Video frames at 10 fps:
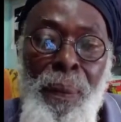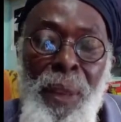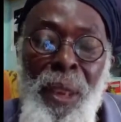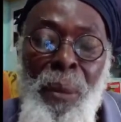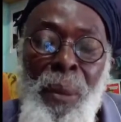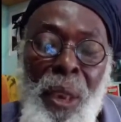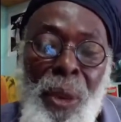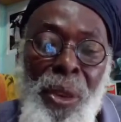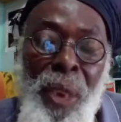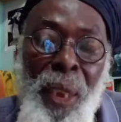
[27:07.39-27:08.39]
keep the media
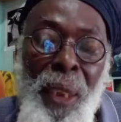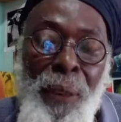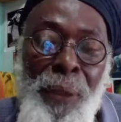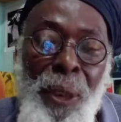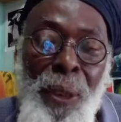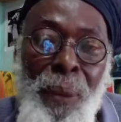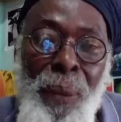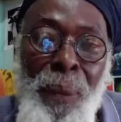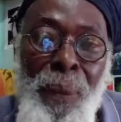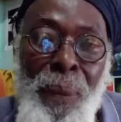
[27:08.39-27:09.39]
house back off, you know.
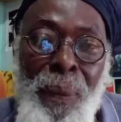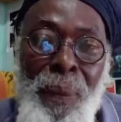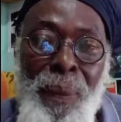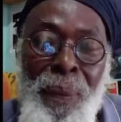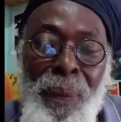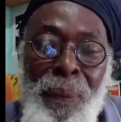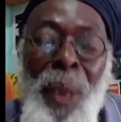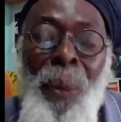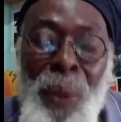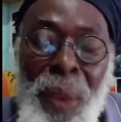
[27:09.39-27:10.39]

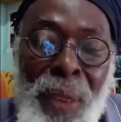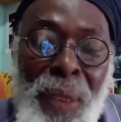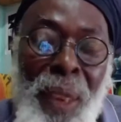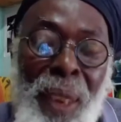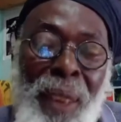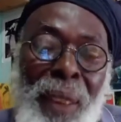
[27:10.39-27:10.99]
Them ways there.